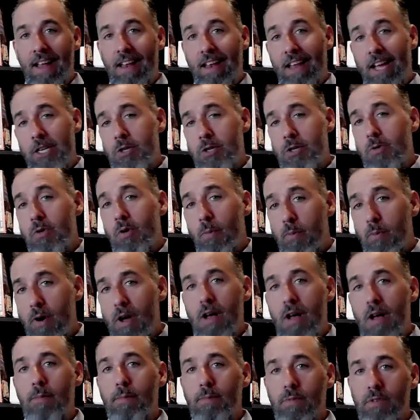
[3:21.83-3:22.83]
electrical
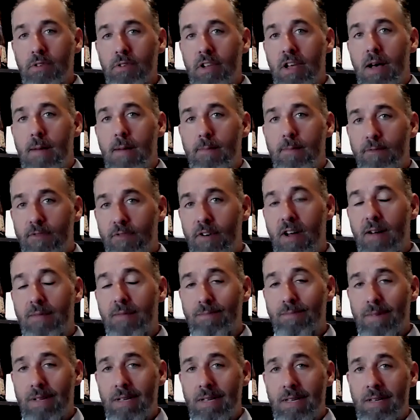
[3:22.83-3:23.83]
problems come
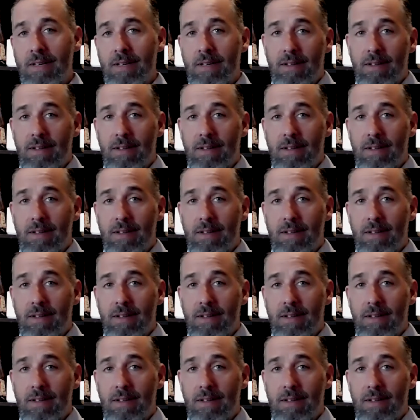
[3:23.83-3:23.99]
from